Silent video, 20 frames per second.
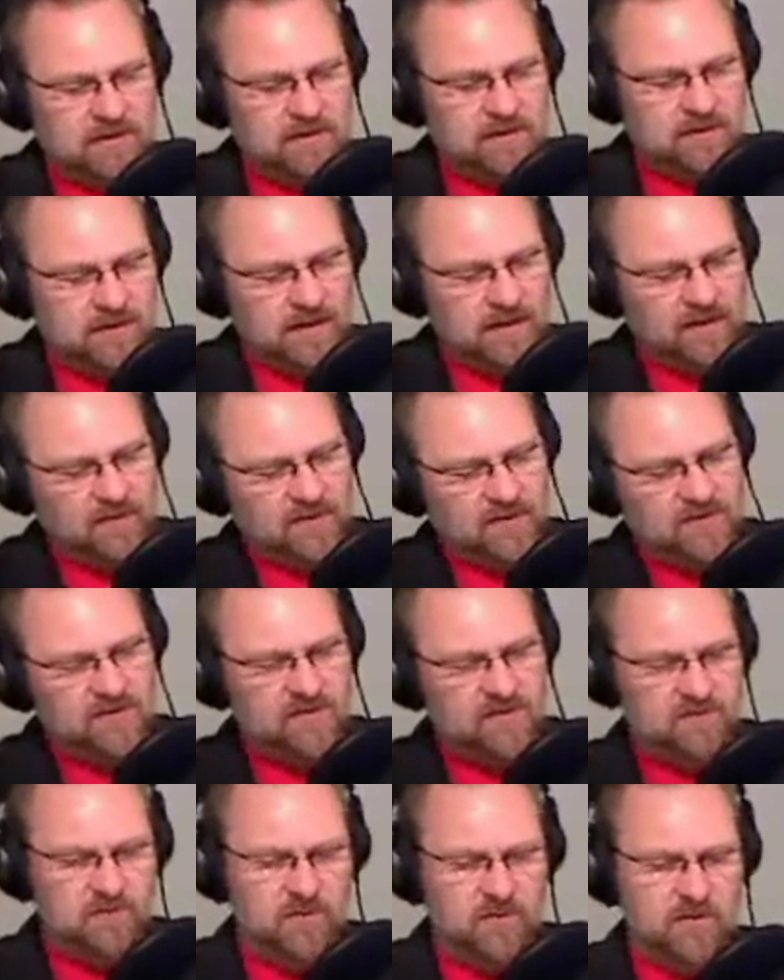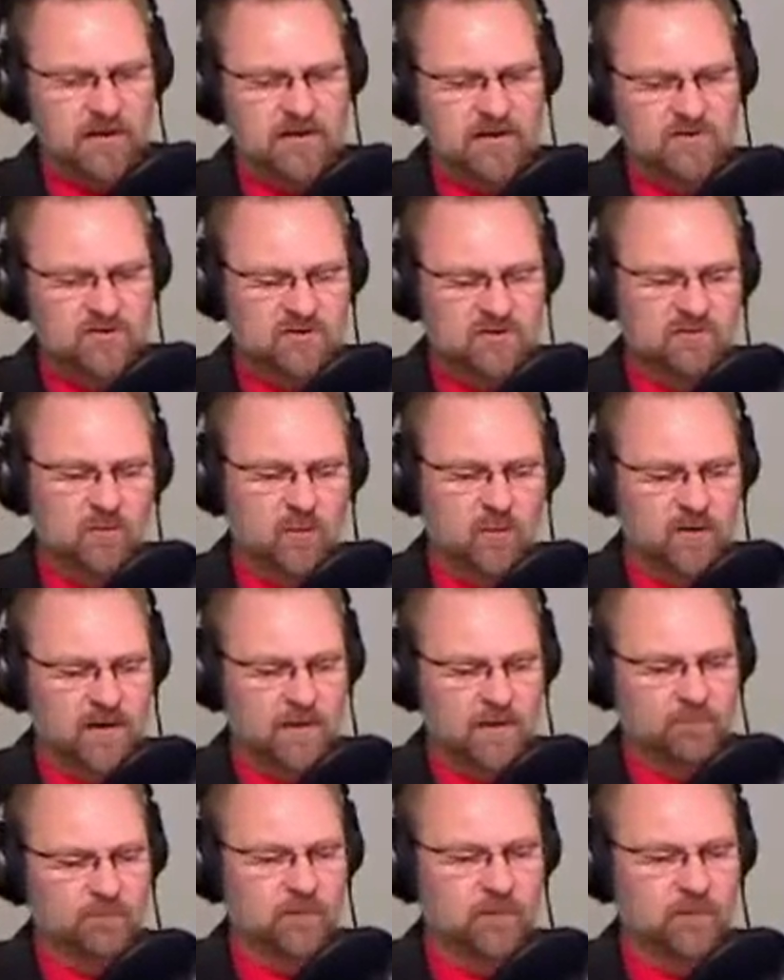this is for ages 4 and up.